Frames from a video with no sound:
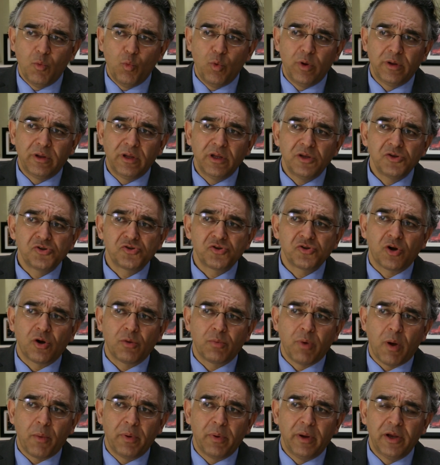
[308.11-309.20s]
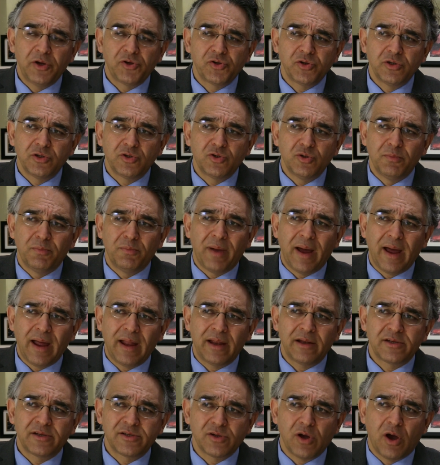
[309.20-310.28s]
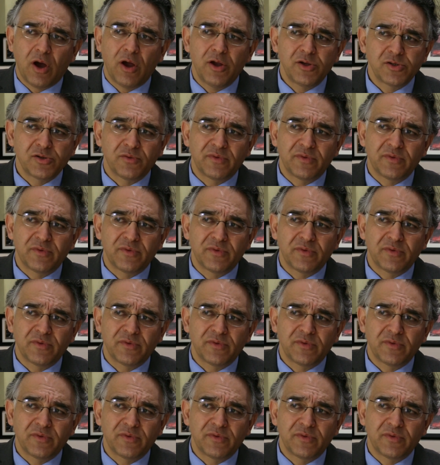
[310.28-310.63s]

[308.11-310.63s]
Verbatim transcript: within the general population to ban signs